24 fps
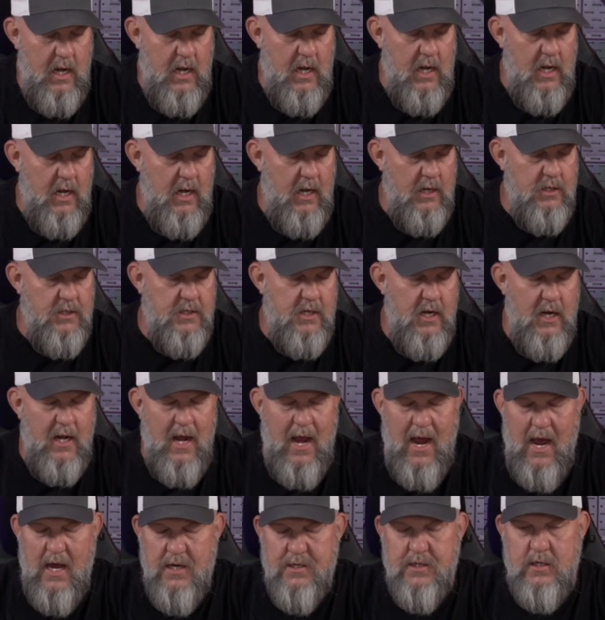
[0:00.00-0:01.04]
He did
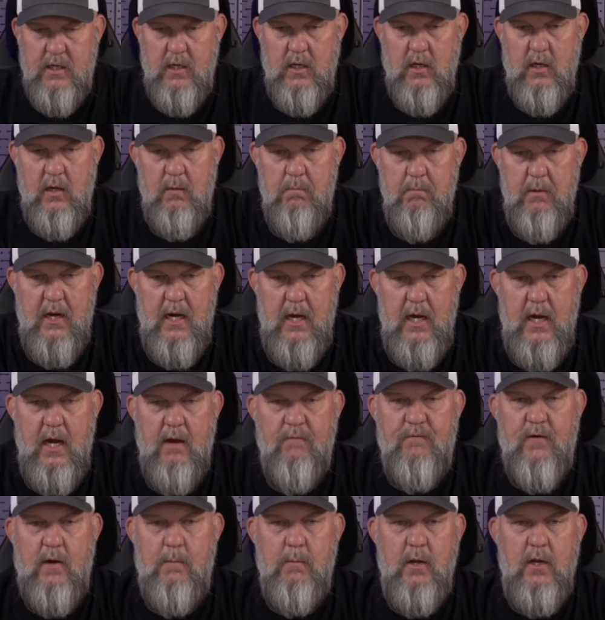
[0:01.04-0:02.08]
ask me
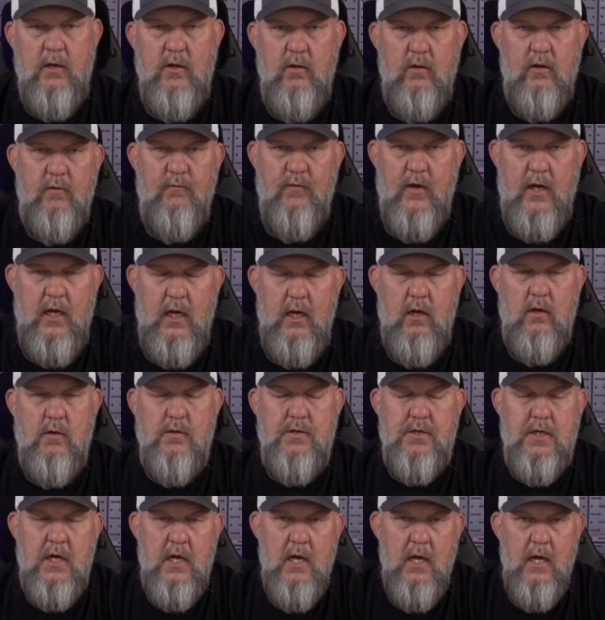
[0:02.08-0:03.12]
if I'm gonna do the
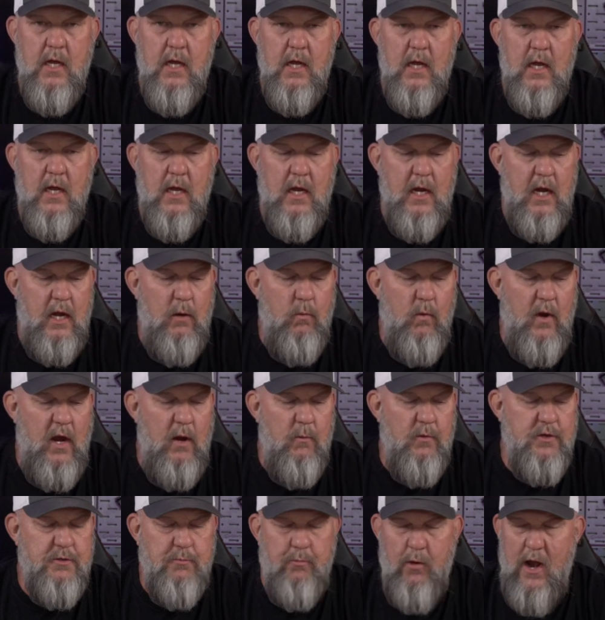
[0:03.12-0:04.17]
videos. It
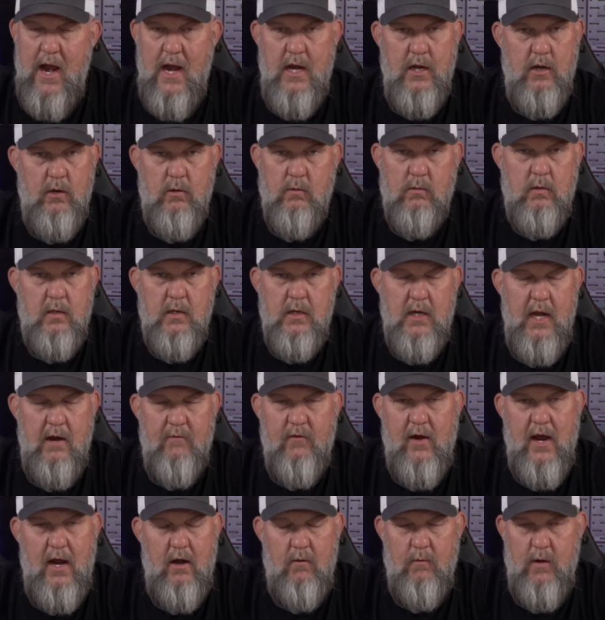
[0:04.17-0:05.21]
was brand new, never
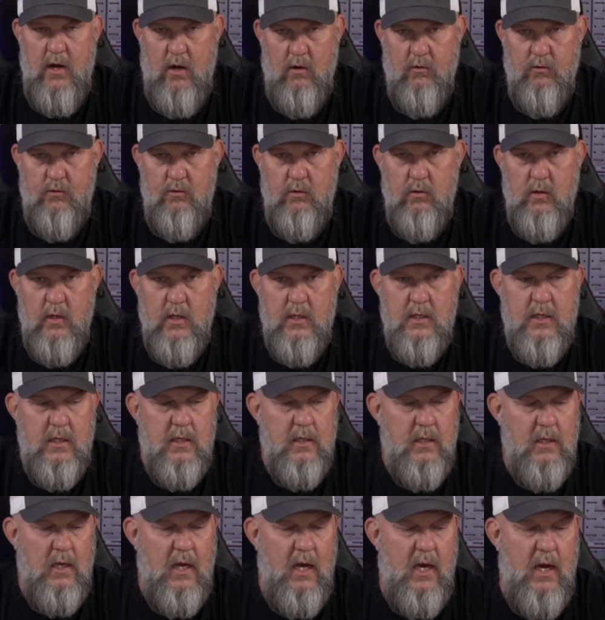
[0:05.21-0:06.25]
had a round through it.
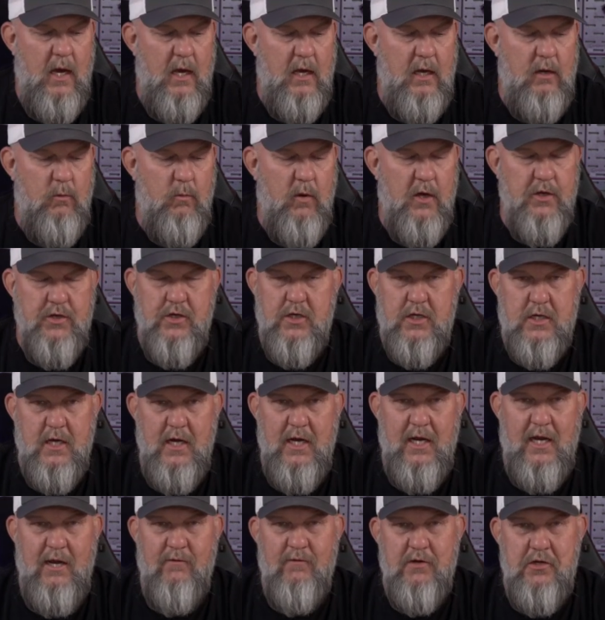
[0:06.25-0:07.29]
He was just going
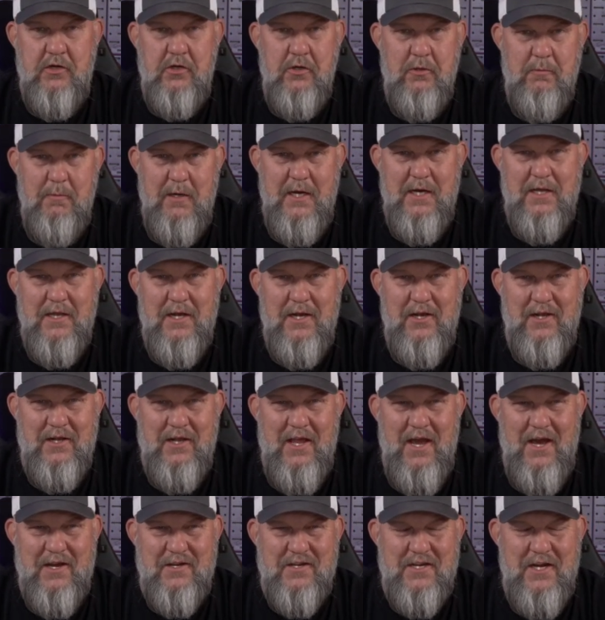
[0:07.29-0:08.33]
to give it to me, and then the
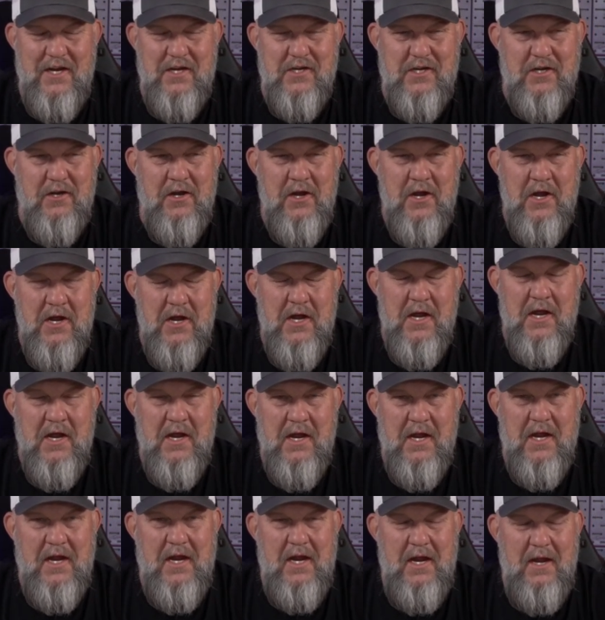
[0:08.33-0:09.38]
last day he said
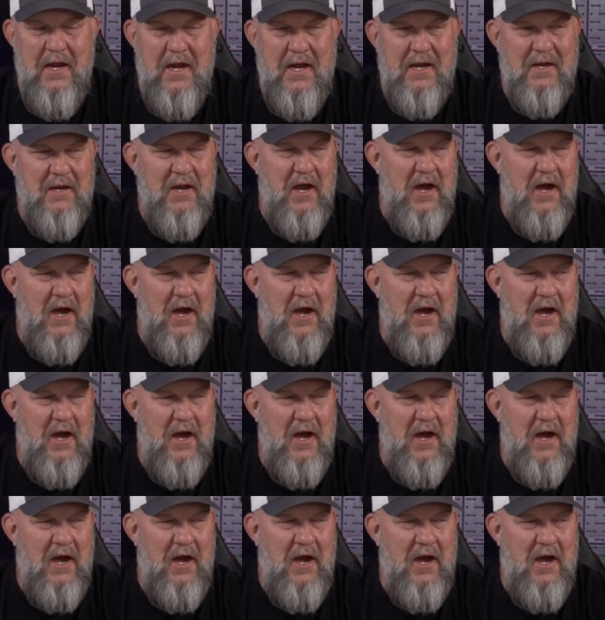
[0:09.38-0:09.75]
he